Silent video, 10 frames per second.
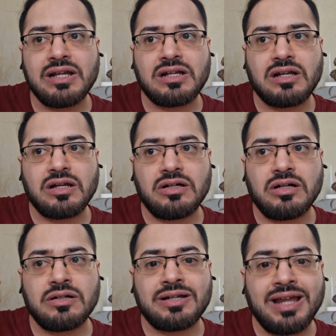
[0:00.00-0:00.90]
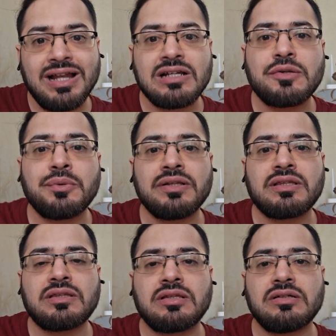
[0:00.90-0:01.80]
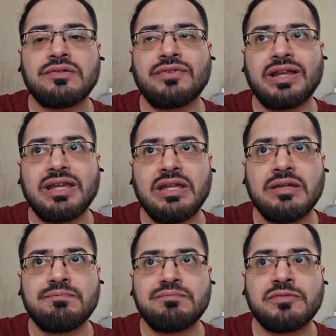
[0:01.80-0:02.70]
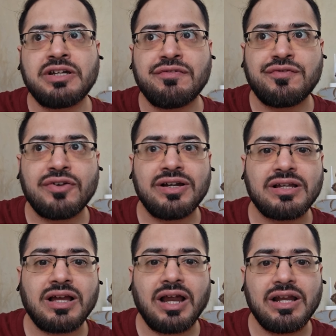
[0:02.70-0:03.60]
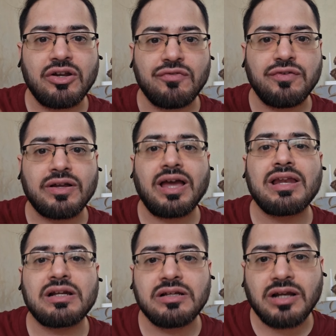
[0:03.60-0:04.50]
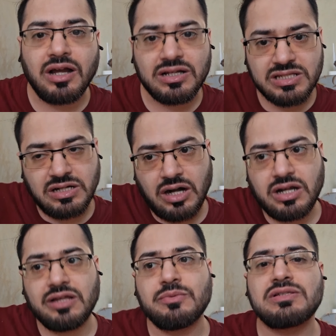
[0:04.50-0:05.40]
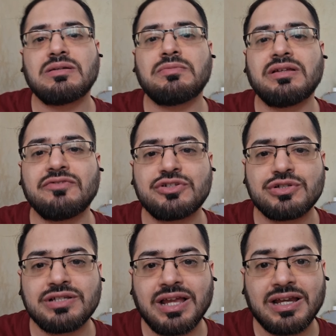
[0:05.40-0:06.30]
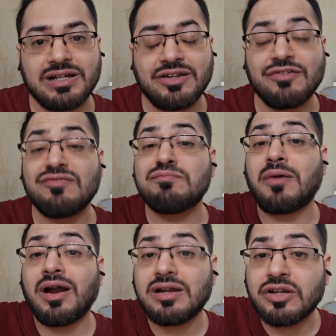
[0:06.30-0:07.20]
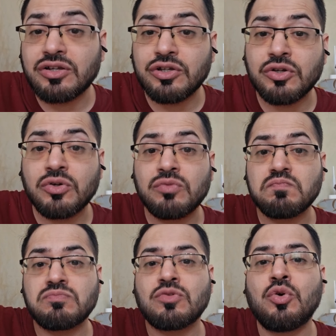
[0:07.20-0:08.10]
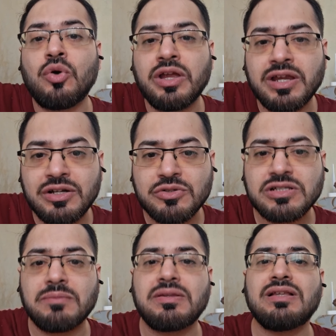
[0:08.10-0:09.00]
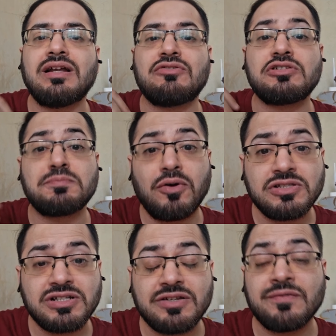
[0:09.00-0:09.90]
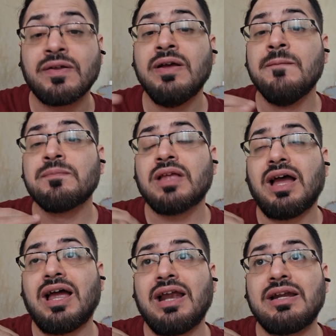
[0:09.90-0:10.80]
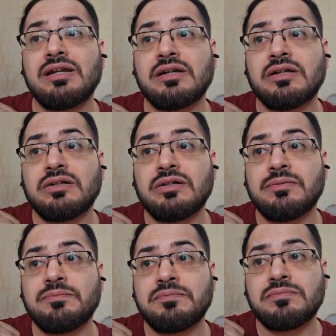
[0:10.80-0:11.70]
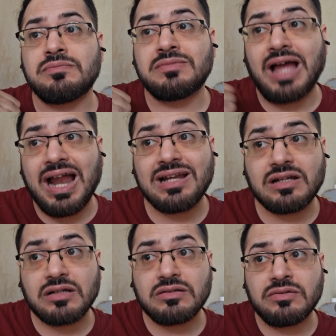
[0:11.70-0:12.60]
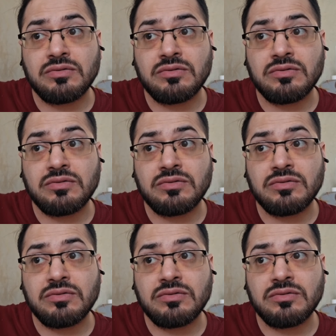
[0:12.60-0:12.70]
it uh, dealt with a very different kind of a character arc starting with something which was negative but you know going into something that was positive and uh, that